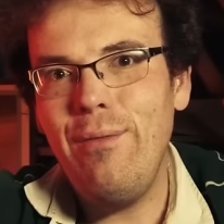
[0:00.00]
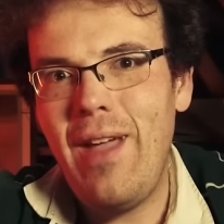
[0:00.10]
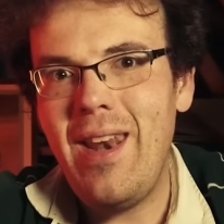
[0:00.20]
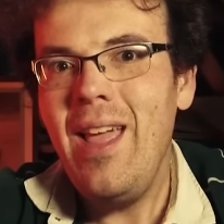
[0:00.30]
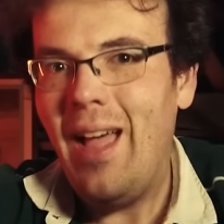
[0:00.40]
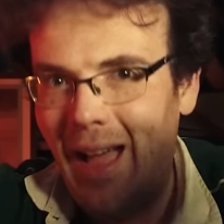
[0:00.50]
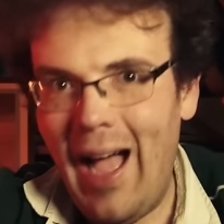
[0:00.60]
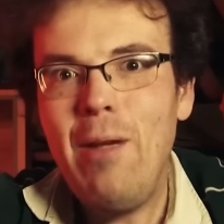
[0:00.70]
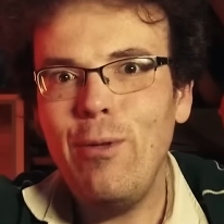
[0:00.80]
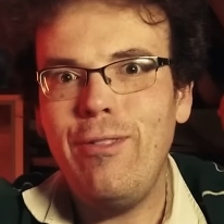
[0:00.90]
fan,
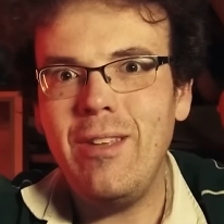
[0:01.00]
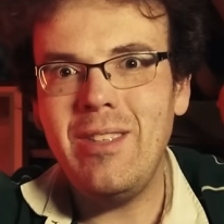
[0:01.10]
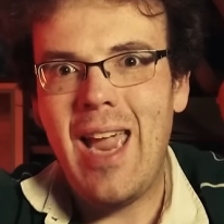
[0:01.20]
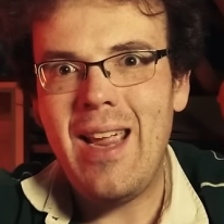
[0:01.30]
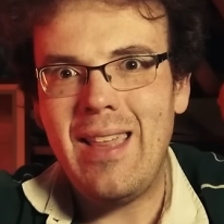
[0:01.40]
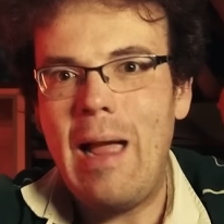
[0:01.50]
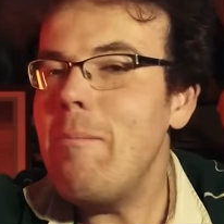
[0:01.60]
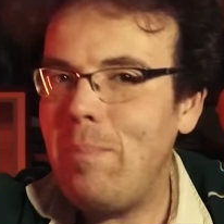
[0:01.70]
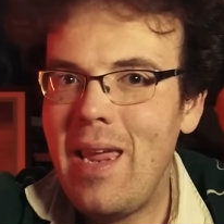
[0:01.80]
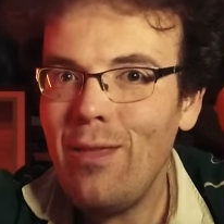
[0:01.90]
I will still take that.
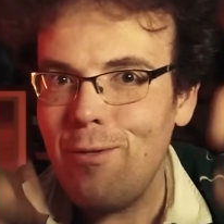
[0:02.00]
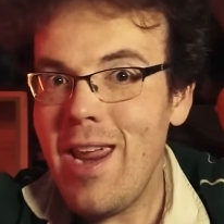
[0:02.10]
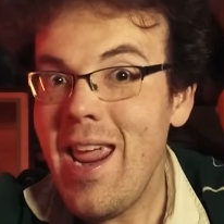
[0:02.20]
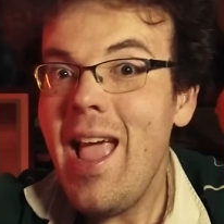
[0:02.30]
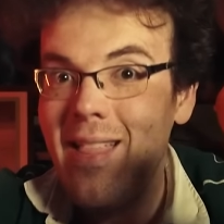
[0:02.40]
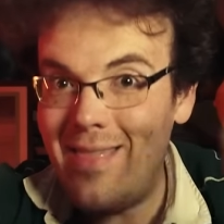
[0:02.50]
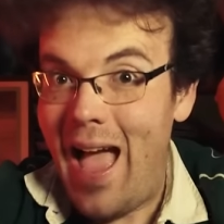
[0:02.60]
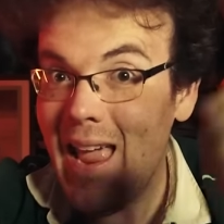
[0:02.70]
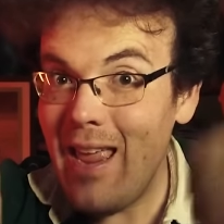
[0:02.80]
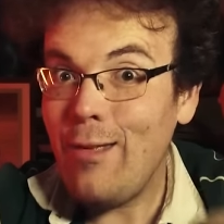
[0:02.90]
P3,
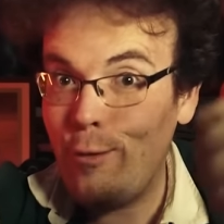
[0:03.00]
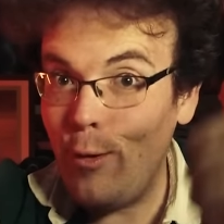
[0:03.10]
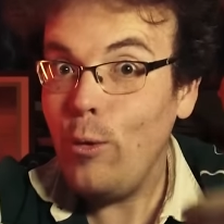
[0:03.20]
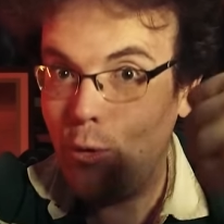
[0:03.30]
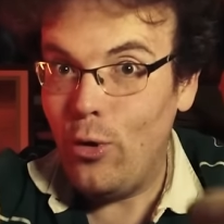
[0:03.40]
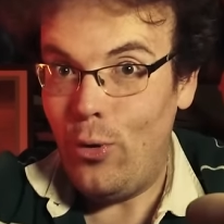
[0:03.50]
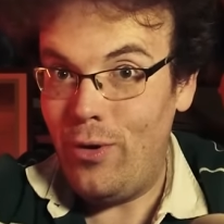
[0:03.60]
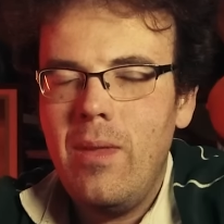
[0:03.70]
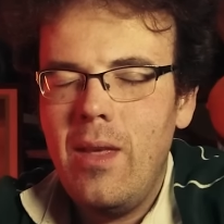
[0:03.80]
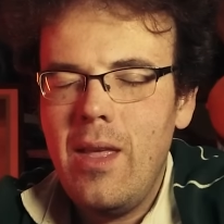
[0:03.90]
that is still good.
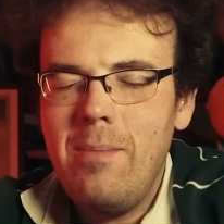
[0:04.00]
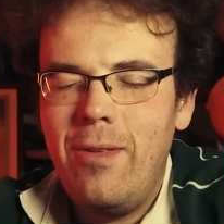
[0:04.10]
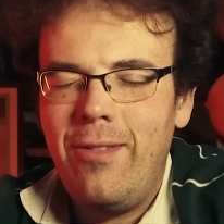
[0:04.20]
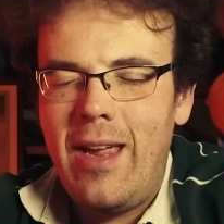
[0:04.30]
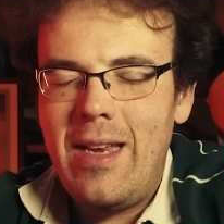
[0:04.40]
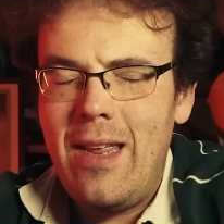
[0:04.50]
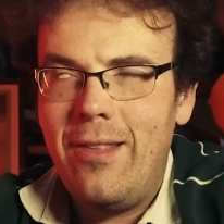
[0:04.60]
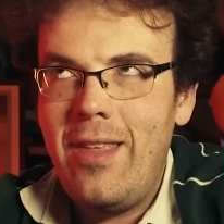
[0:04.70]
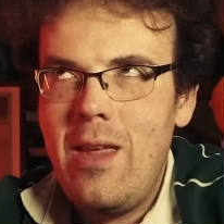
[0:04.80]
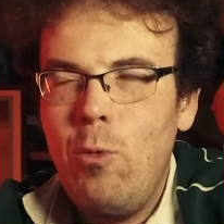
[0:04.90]

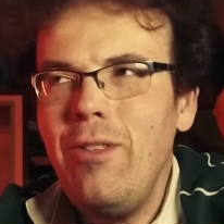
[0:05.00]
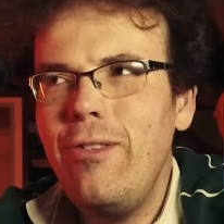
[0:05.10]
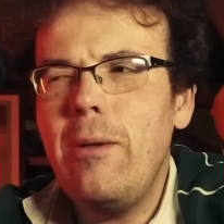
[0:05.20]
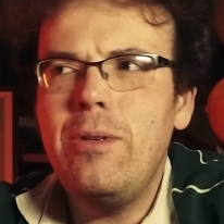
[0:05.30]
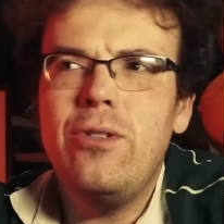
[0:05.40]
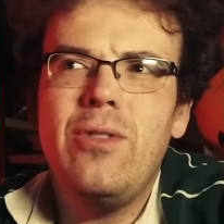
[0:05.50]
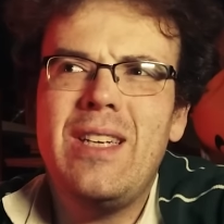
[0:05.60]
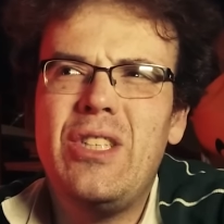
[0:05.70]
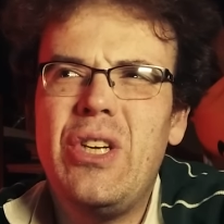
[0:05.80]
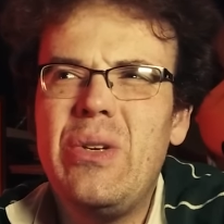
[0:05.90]
Mercedes, the one-stop
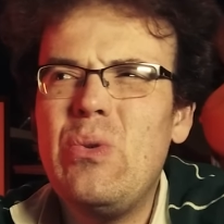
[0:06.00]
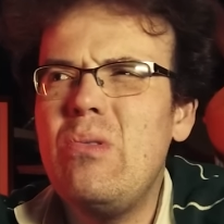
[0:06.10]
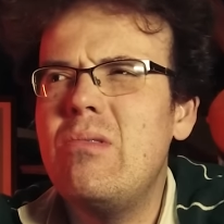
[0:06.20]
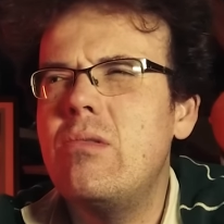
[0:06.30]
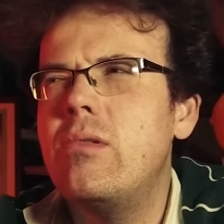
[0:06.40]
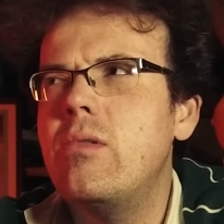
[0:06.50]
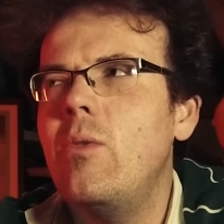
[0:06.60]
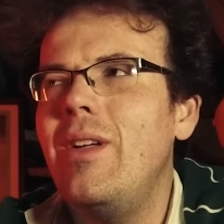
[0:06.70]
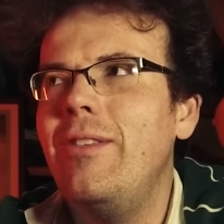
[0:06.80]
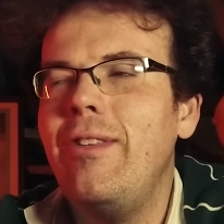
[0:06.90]
strategy. Oof.
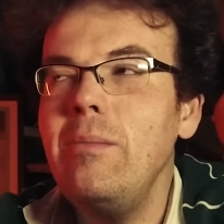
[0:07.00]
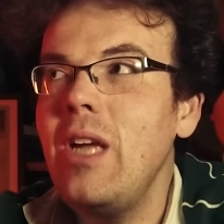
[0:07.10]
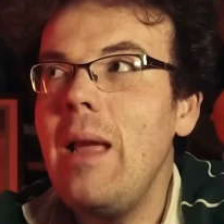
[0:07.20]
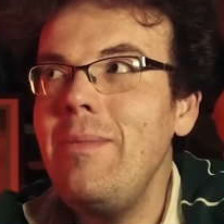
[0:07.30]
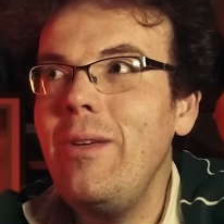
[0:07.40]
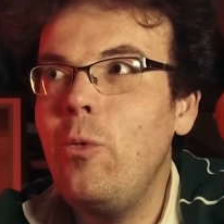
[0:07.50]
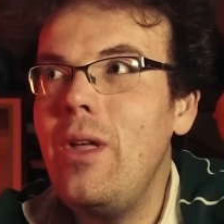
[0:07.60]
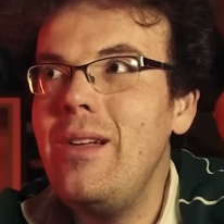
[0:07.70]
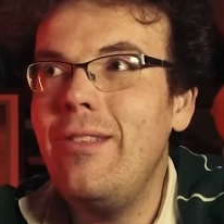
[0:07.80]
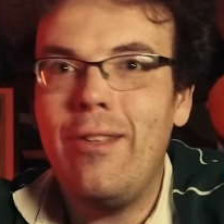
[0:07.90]
Well, sometimes it
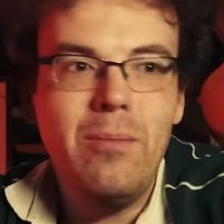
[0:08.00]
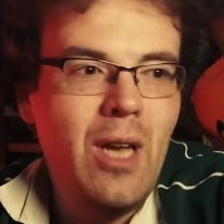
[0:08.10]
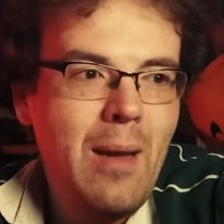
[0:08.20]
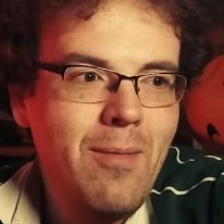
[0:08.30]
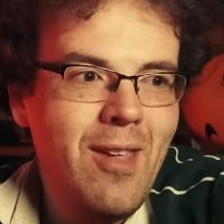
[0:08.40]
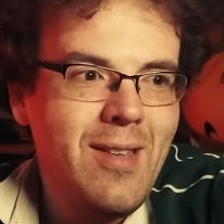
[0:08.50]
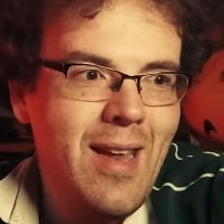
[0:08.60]
worked, sometimes it